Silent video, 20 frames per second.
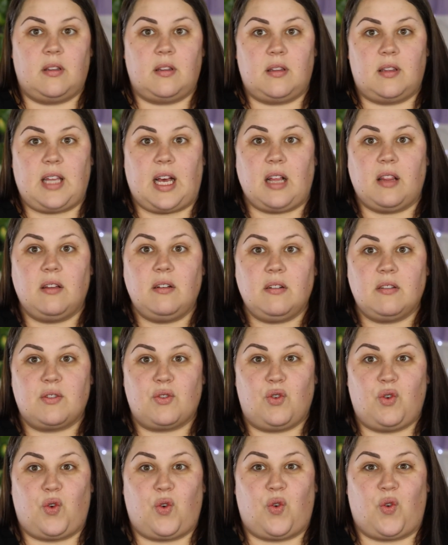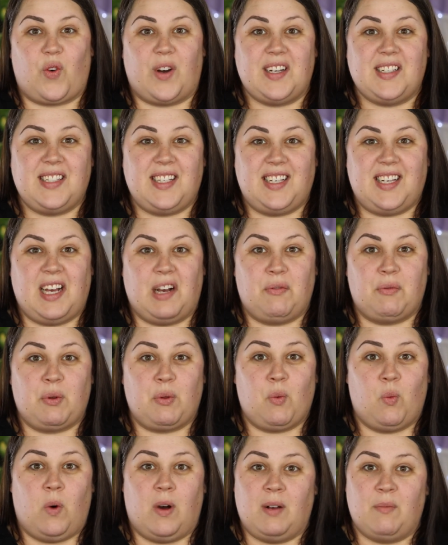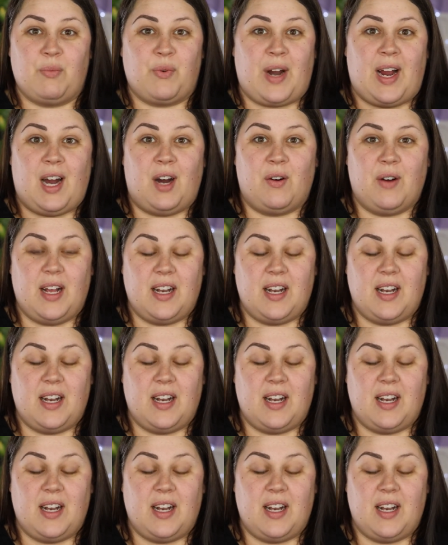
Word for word: That looks crazy town with one brow